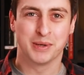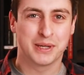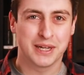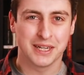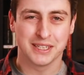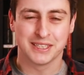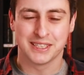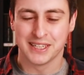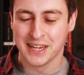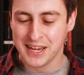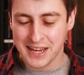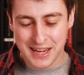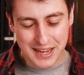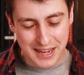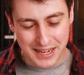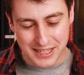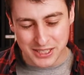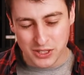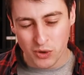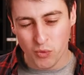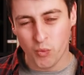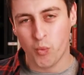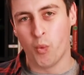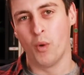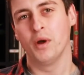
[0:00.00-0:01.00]
because
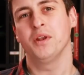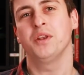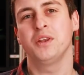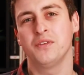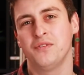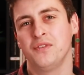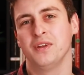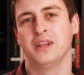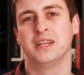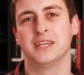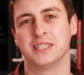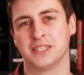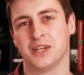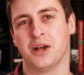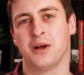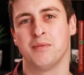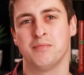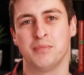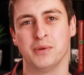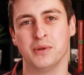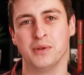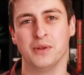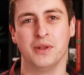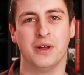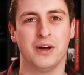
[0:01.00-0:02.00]
it's a wonderful
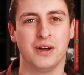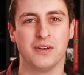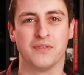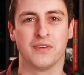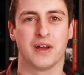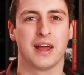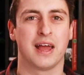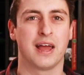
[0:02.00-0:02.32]
example of